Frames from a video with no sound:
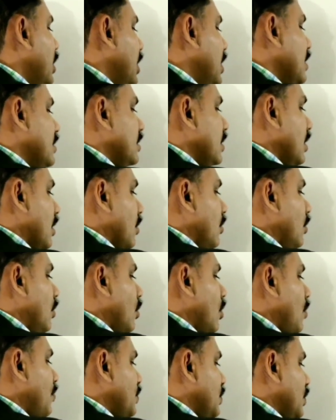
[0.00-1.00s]
listener
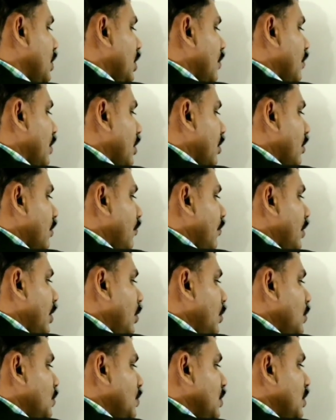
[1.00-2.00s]
or observer.
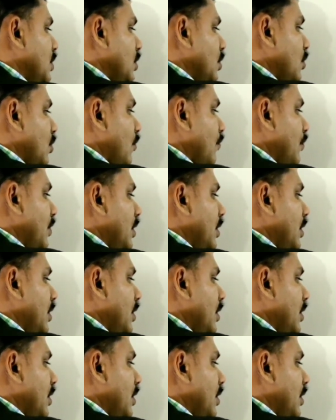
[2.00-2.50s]
Velocity